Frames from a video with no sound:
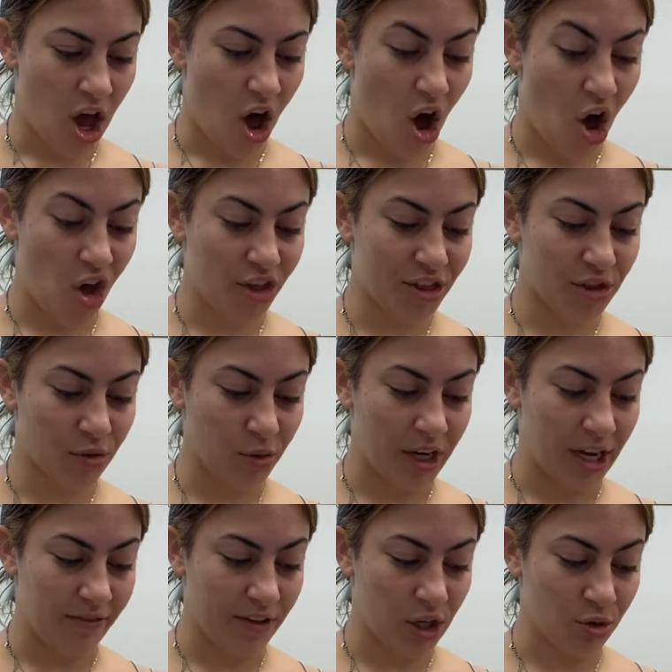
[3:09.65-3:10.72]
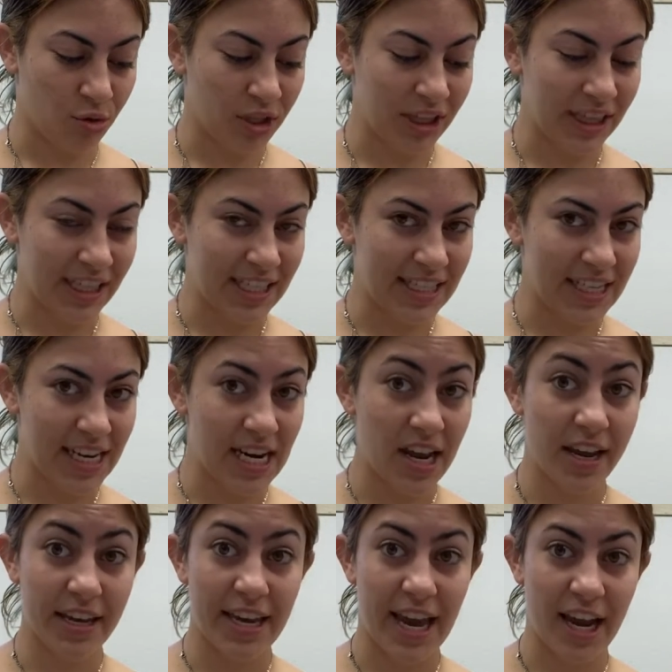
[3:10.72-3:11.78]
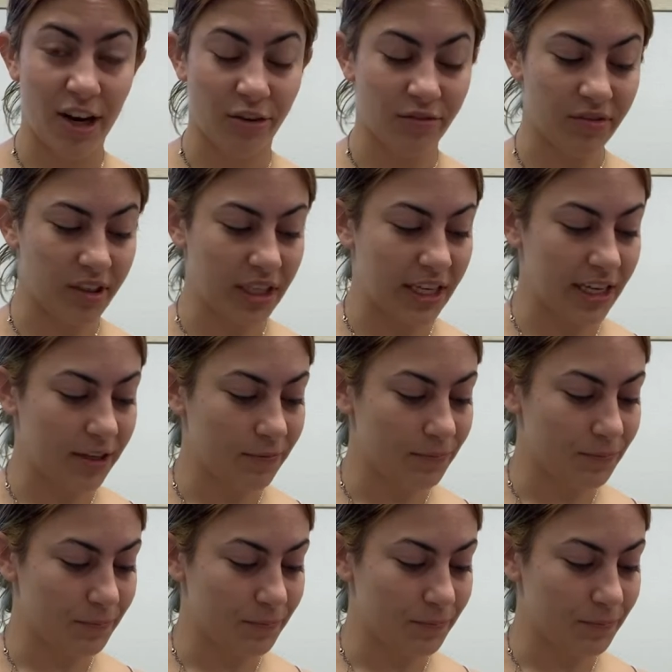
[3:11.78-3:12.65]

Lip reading: "All 3 of you, listen carefully."